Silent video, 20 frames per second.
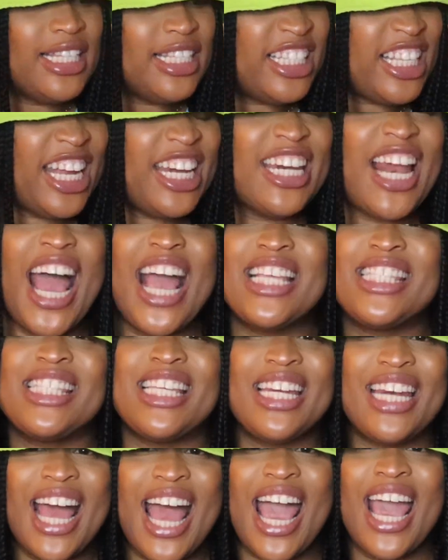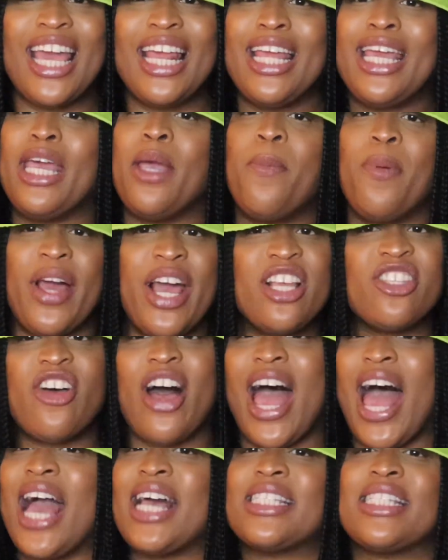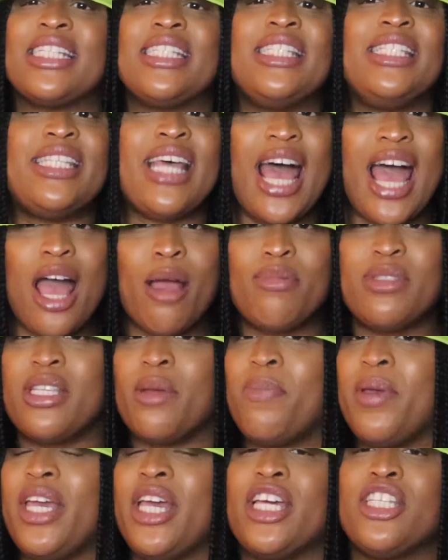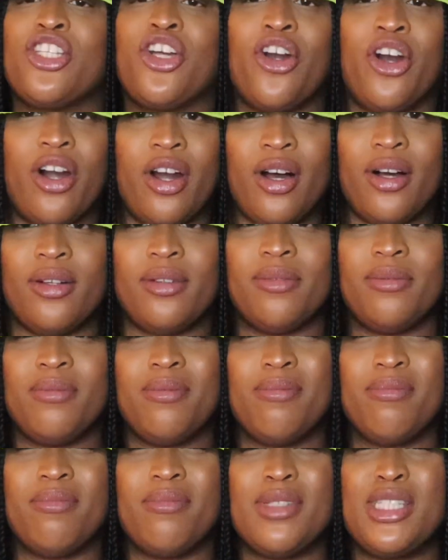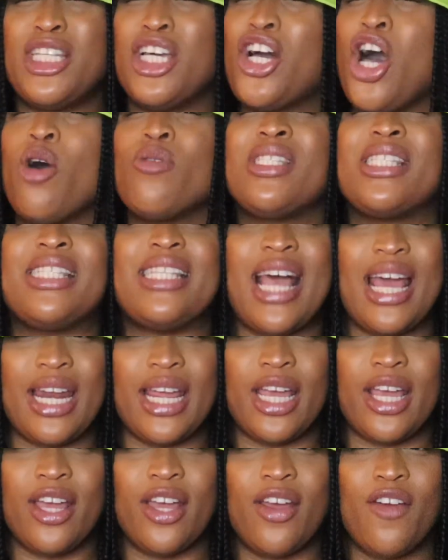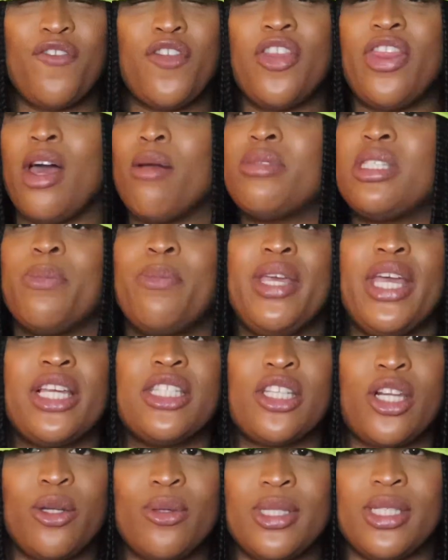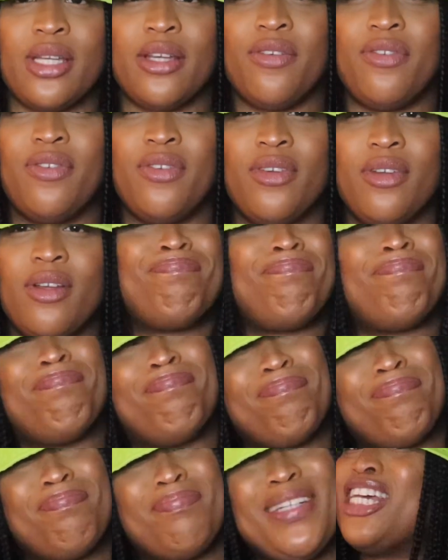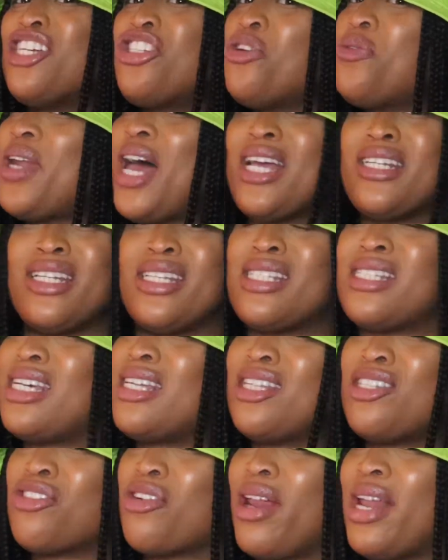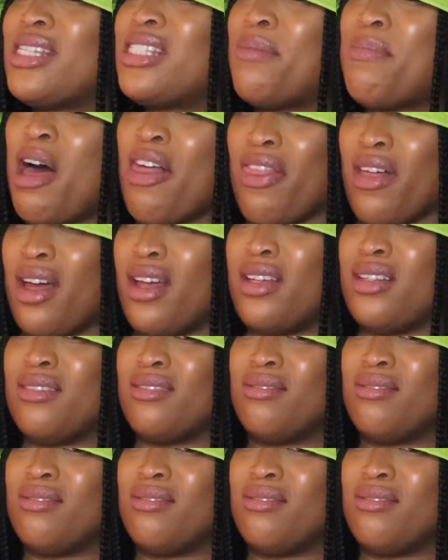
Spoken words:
Tonight's the night he plans on asking Deb to be his girl. To go steady. For them to be exclusive. Did you not just see this girl as a mother?